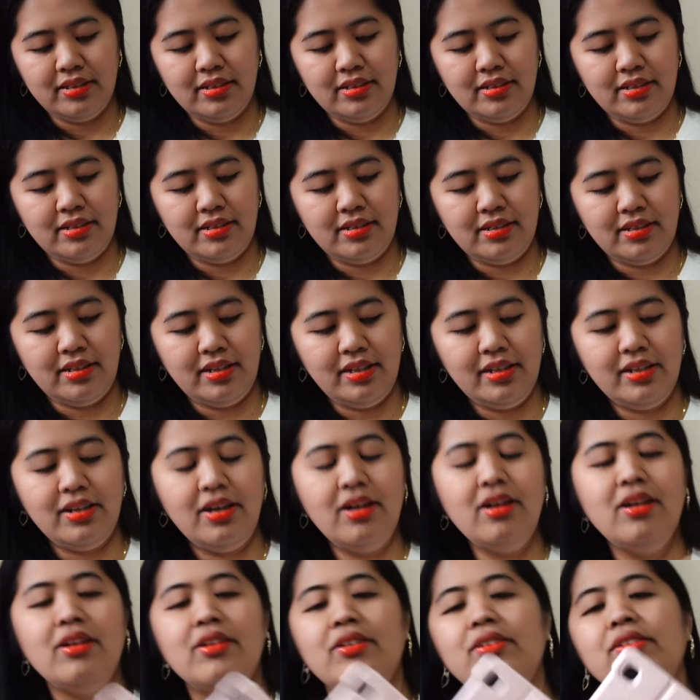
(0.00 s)
Okay,
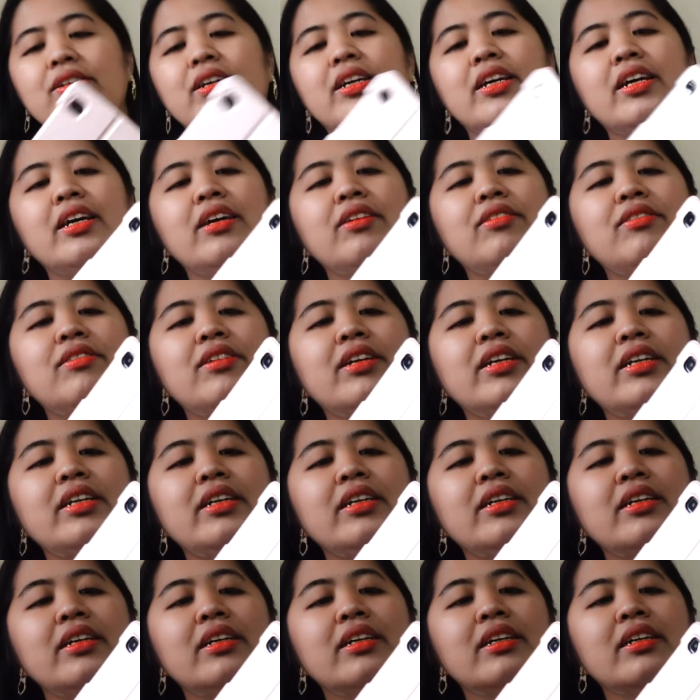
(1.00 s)
oh, okay, already.
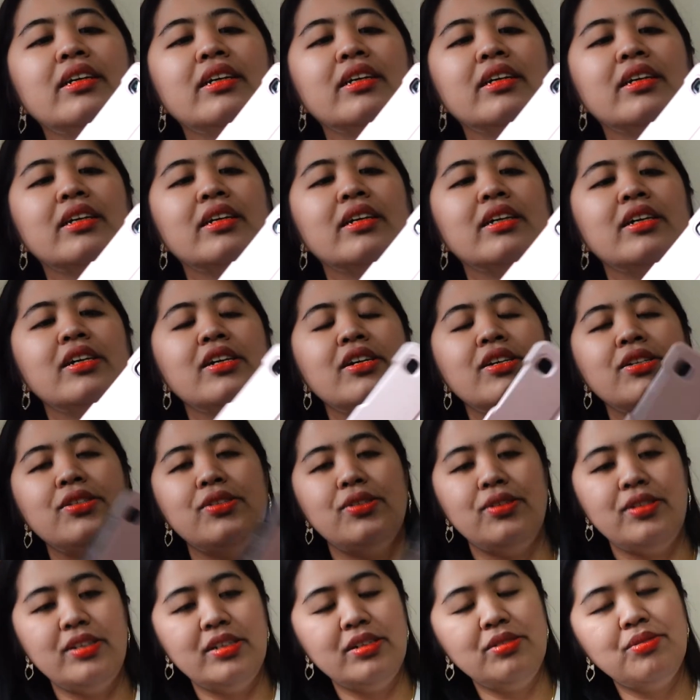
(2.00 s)

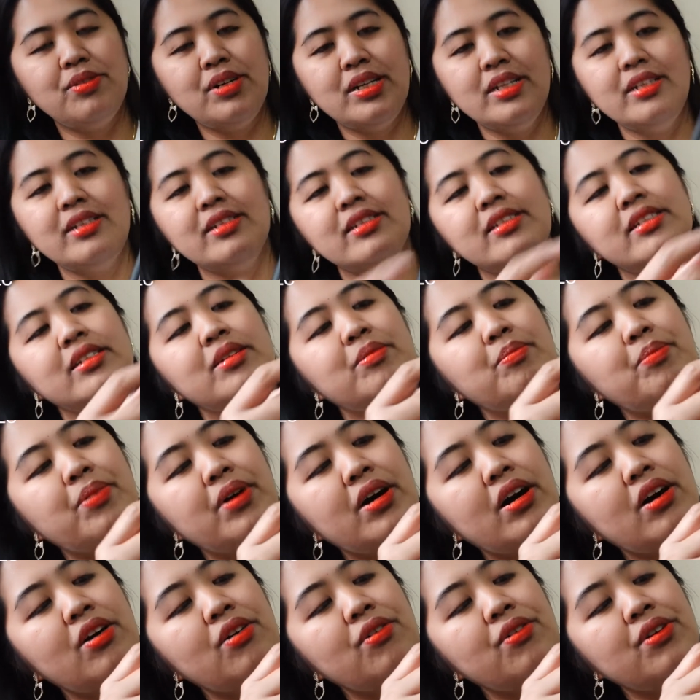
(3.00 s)
So this one is the
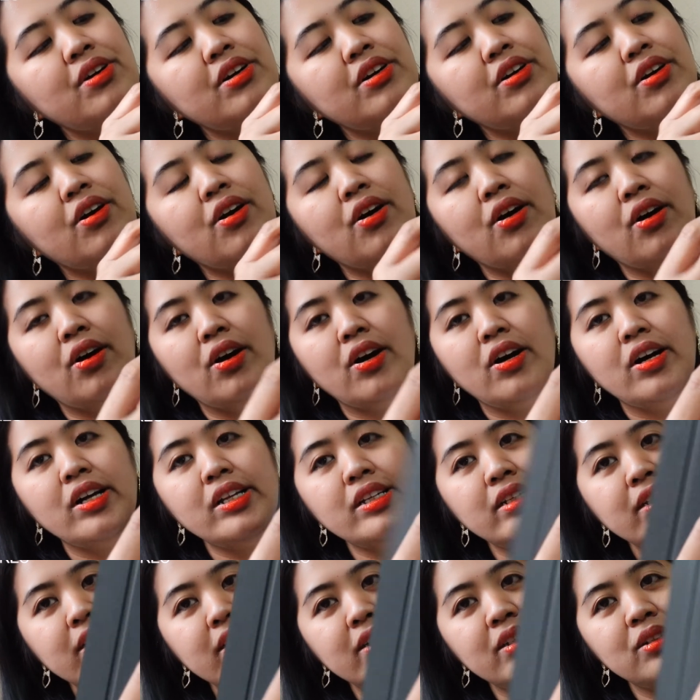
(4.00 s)
power
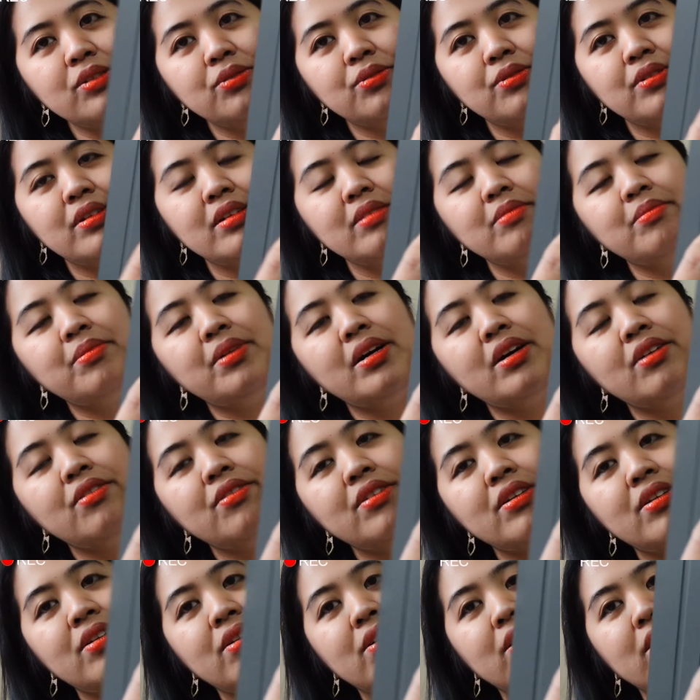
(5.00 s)
on. This one,
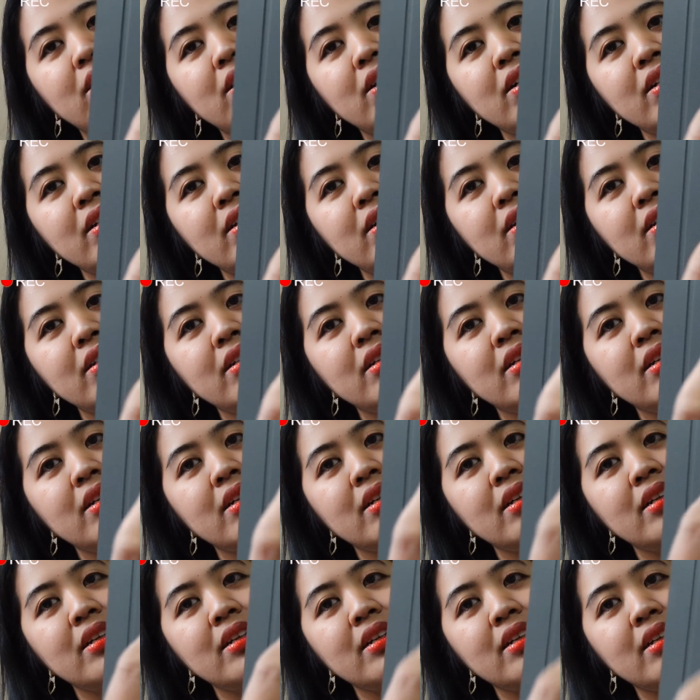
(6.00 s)
power on.
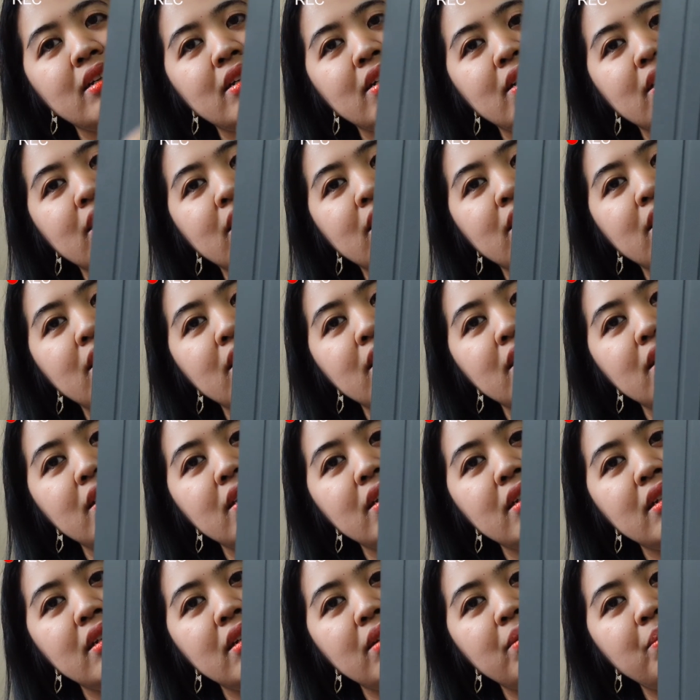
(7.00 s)
Can I
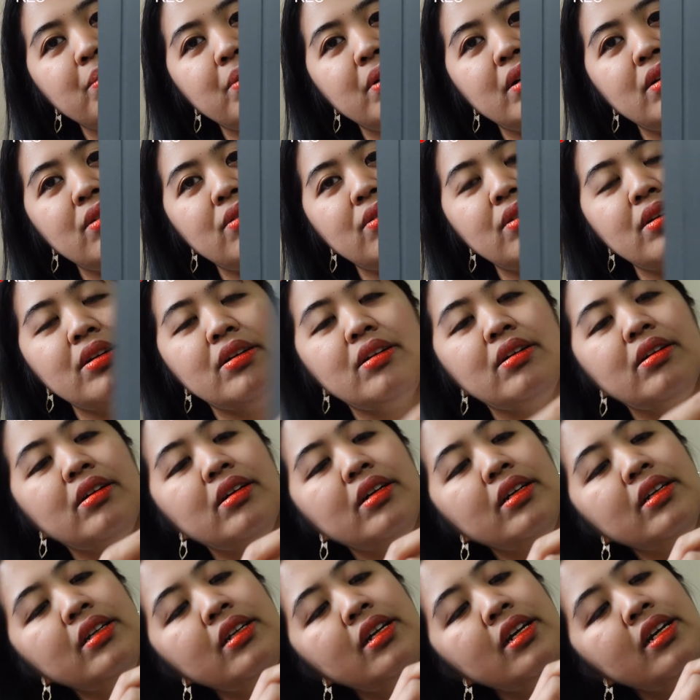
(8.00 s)
see power
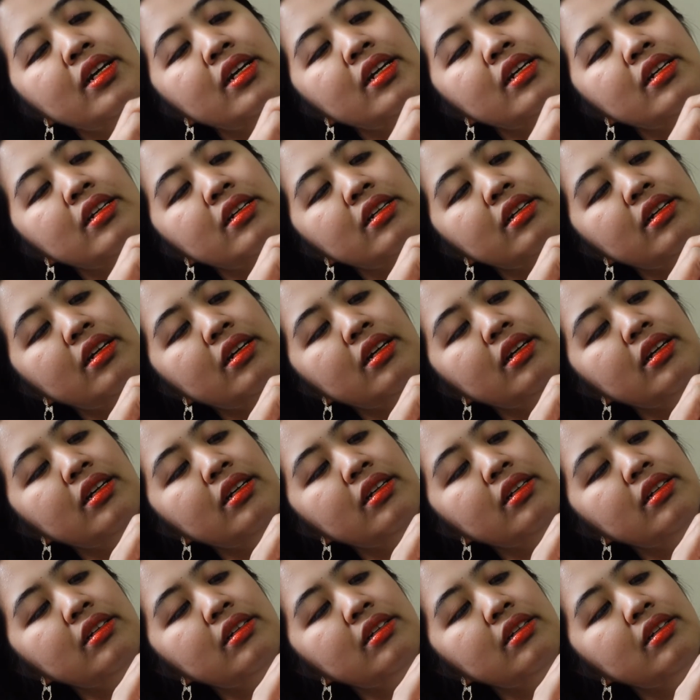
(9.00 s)
on?
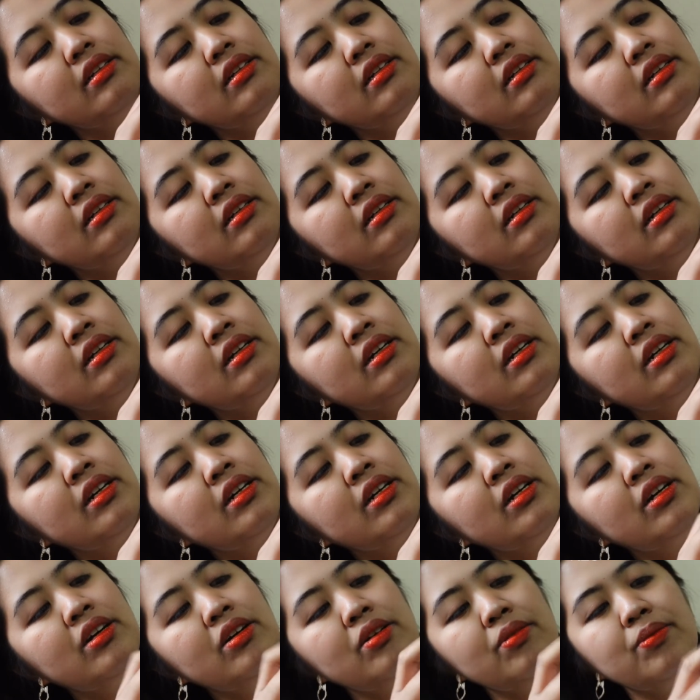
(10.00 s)
Then
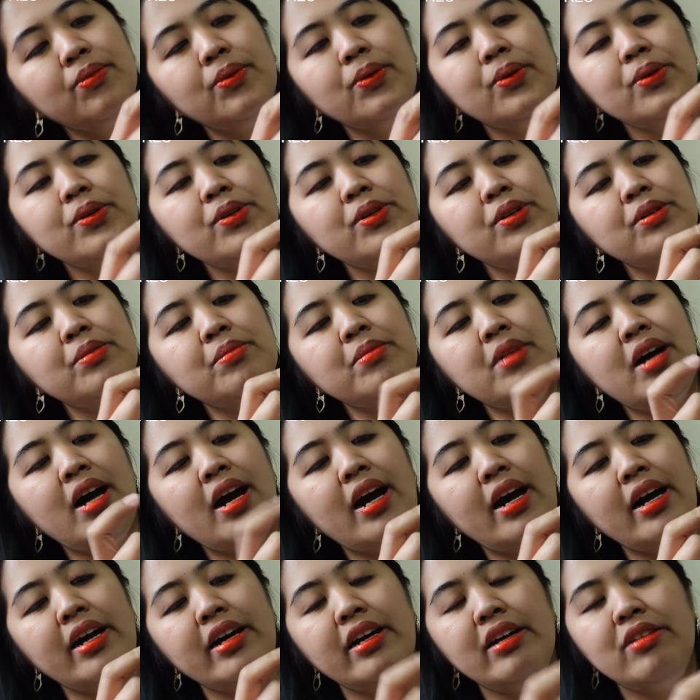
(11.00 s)
volume
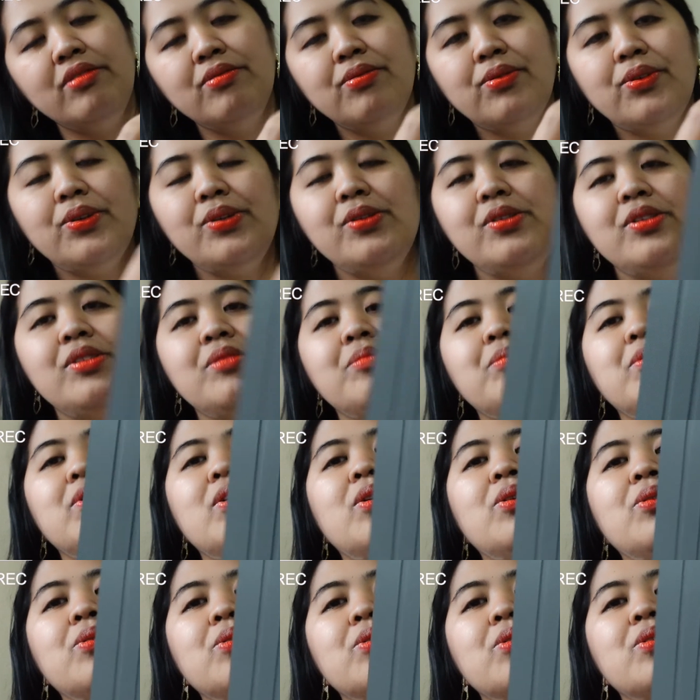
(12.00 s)
high and volume
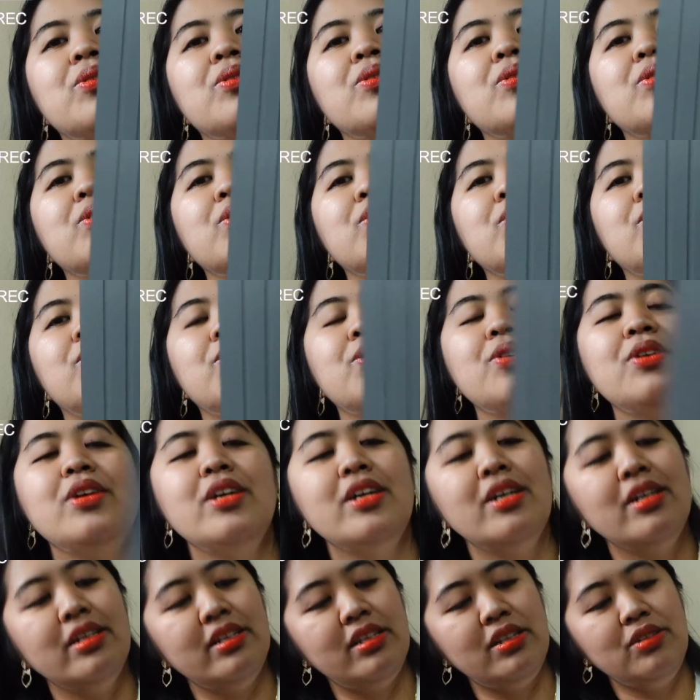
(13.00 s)
low. So
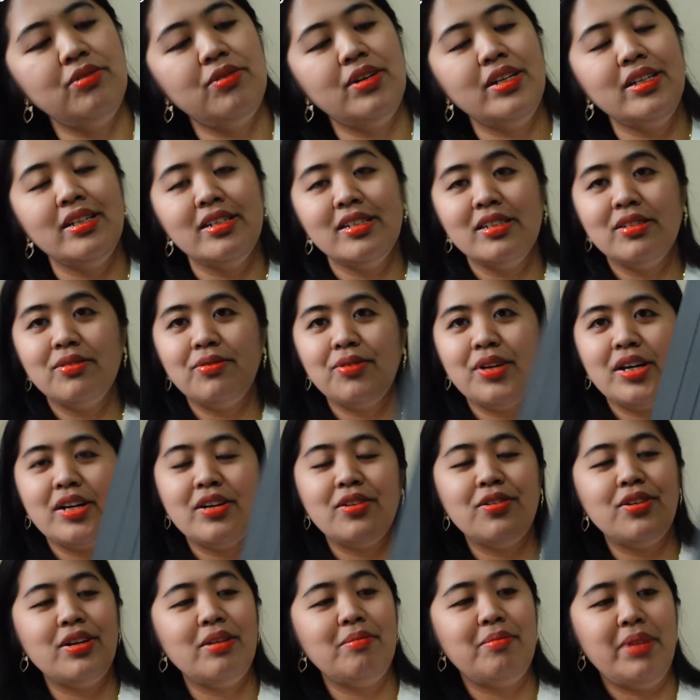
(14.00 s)
this one is
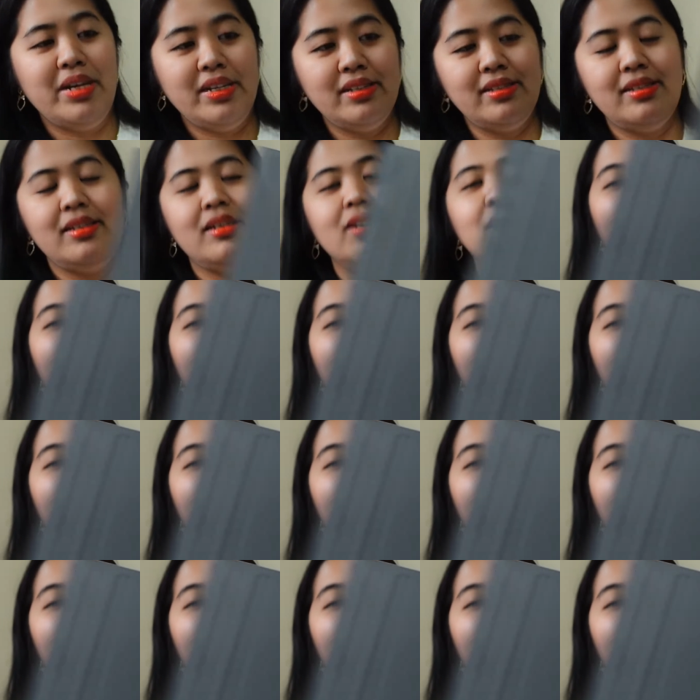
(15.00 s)
very basic